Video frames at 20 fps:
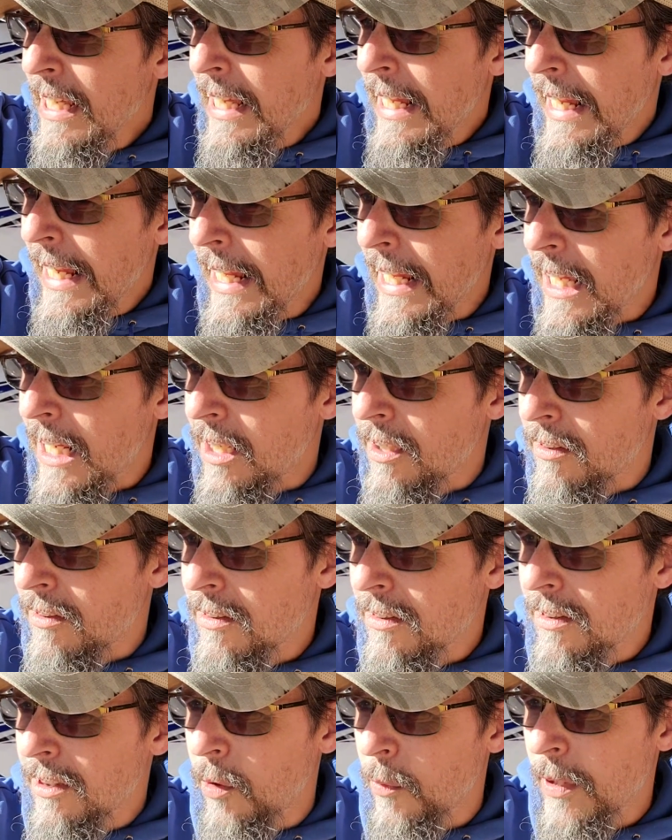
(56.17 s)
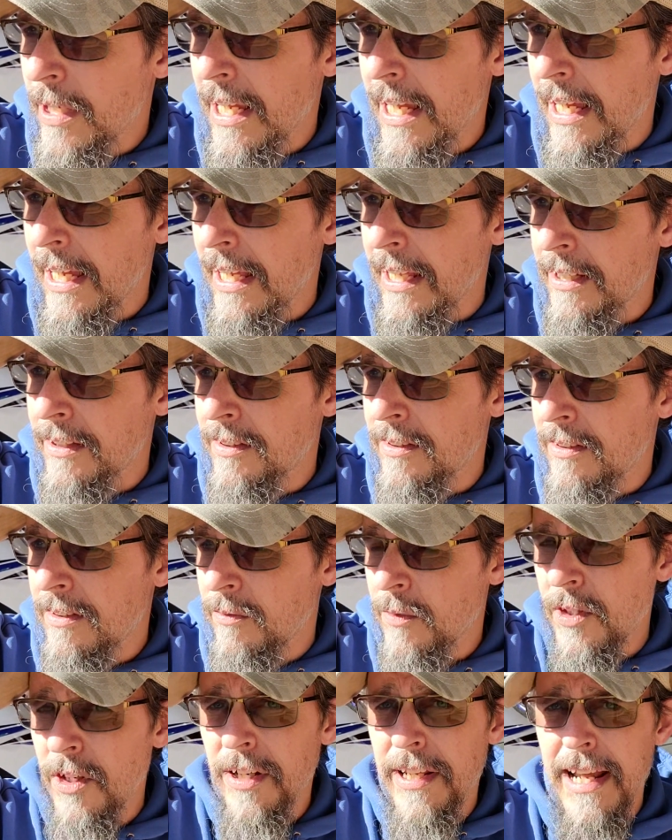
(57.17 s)
And we already had
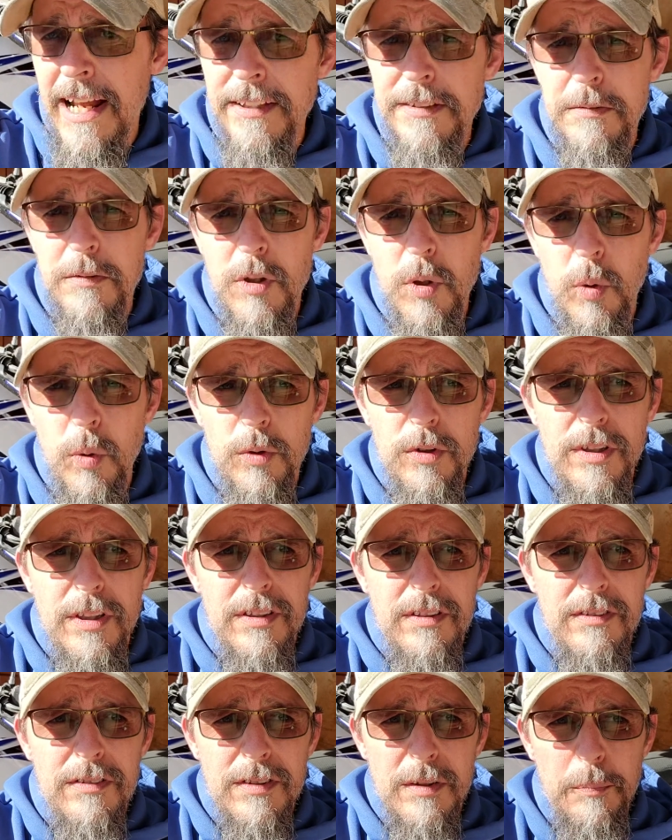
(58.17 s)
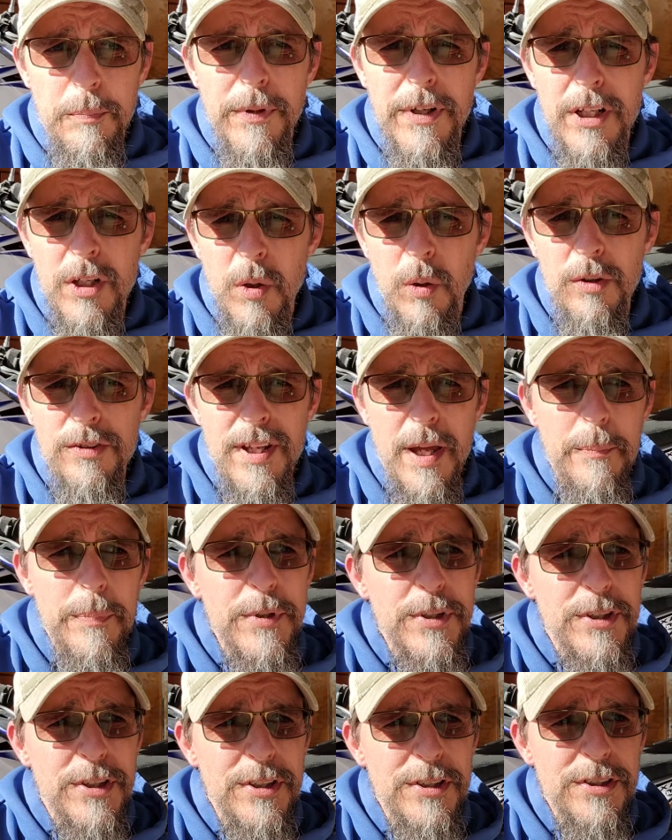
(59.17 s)
some pretty cold
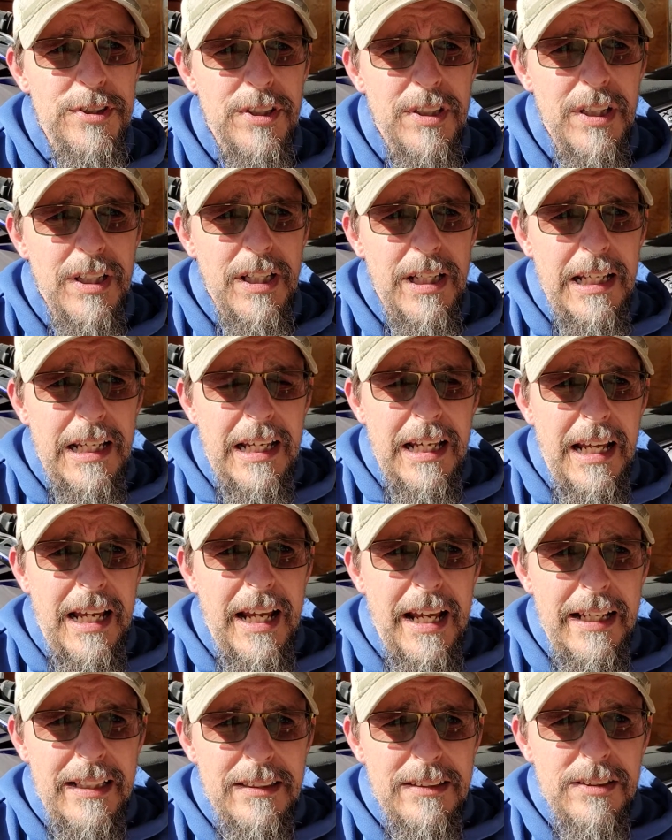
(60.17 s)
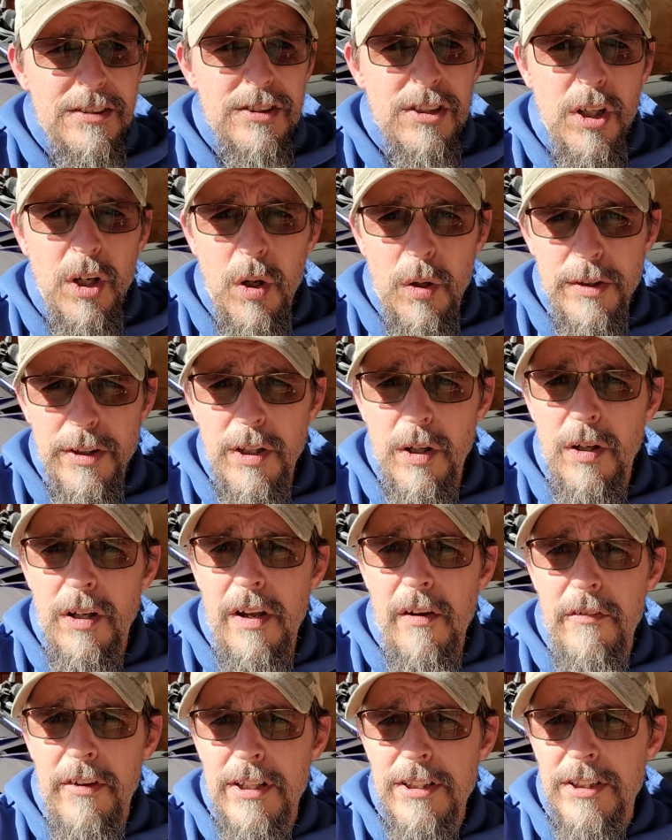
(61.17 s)
temperatures. So,
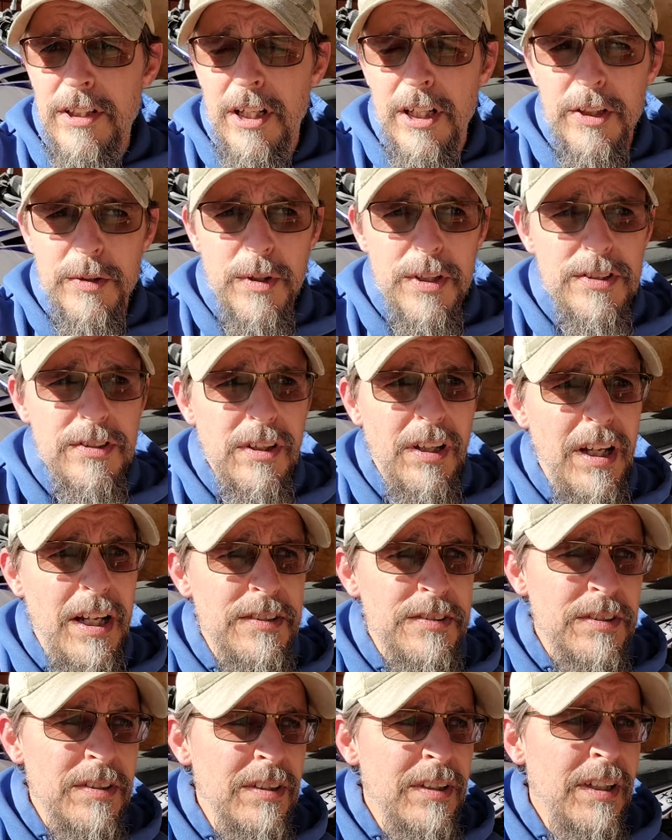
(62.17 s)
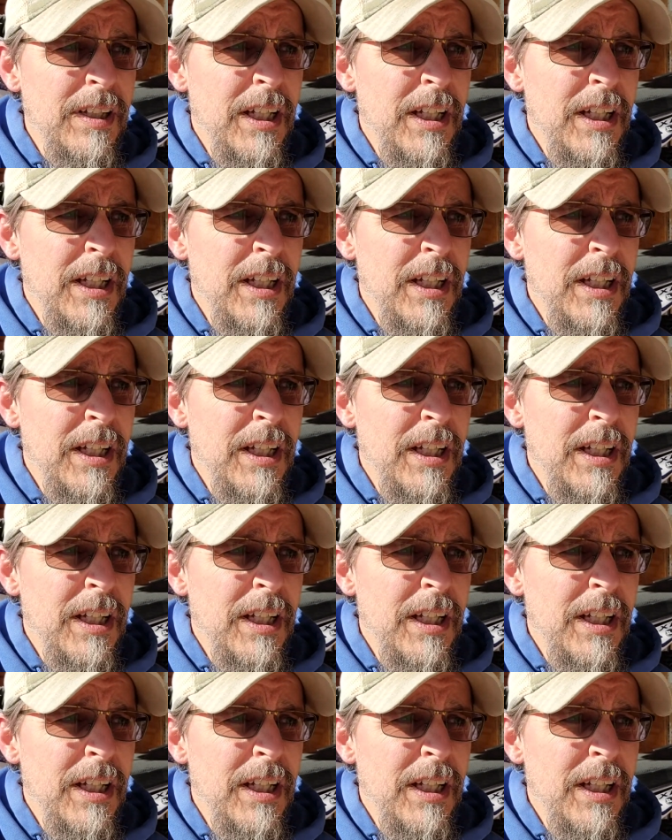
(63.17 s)
everything started crystallizing.